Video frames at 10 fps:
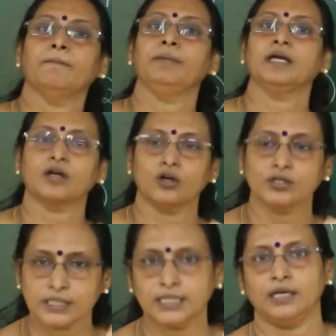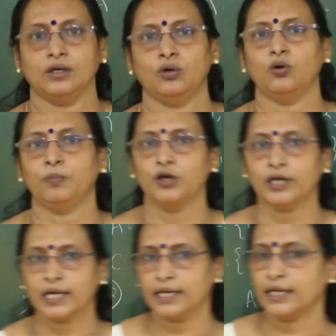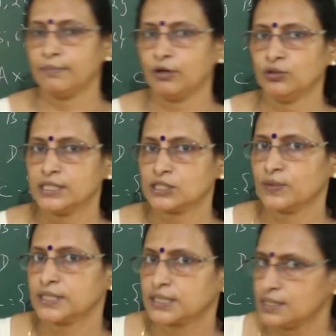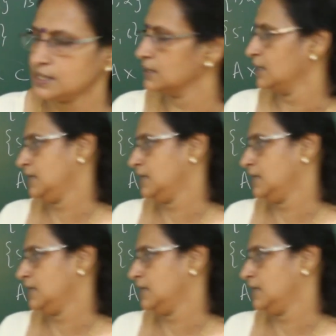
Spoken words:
B cross D. Hope you are clear about these questions